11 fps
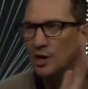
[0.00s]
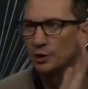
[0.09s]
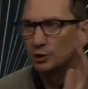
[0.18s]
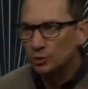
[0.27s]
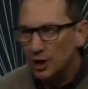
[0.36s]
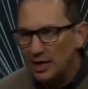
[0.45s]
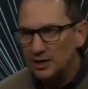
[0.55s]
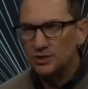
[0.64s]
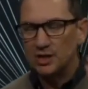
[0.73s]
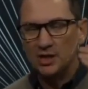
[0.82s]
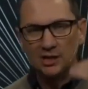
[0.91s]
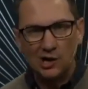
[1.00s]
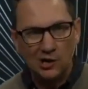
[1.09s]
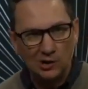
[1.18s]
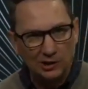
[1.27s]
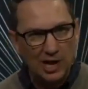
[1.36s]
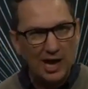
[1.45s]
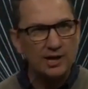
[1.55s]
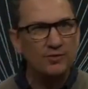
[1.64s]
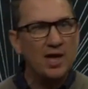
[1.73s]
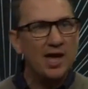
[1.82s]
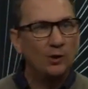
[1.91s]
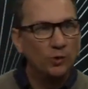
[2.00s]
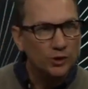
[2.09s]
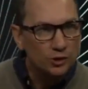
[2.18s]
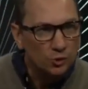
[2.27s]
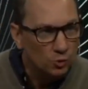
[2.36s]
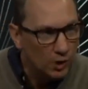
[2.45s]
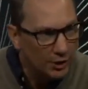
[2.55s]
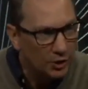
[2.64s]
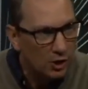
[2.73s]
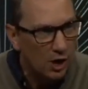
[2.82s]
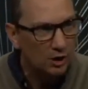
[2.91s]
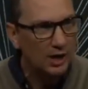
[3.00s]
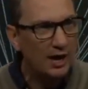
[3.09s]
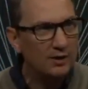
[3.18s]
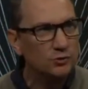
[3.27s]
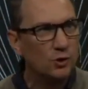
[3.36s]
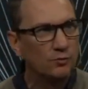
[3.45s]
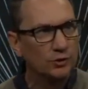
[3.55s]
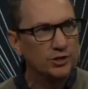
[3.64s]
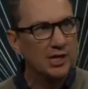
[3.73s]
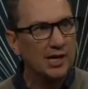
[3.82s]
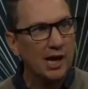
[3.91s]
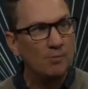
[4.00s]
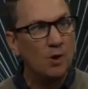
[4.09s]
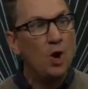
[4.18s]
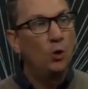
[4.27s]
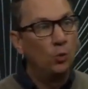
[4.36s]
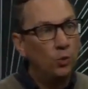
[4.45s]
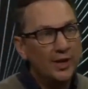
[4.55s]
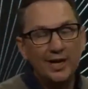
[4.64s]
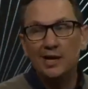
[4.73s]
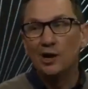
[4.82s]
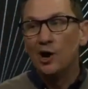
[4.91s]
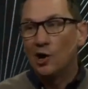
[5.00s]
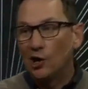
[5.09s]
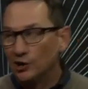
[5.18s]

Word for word: Christ in our life and we surrender our lives over to Him, we are